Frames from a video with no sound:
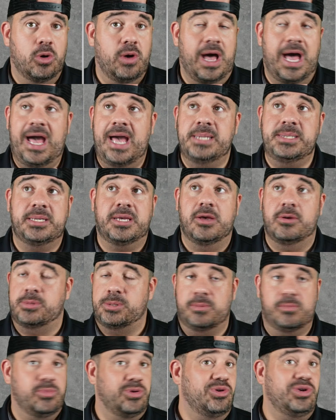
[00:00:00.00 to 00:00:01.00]
high as it goes.
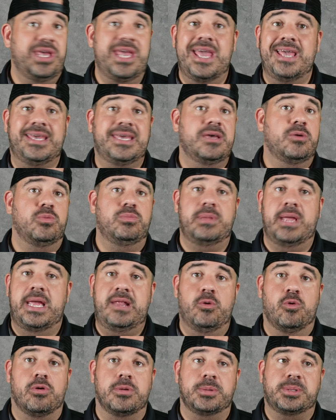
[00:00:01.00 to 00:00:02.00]
You can't get any
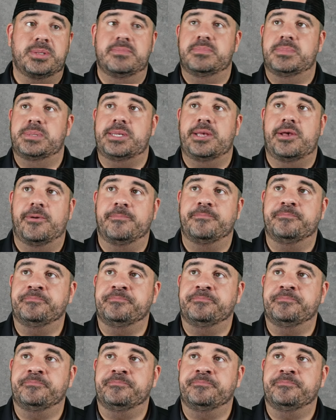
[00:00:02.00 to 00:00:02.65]
worse. So,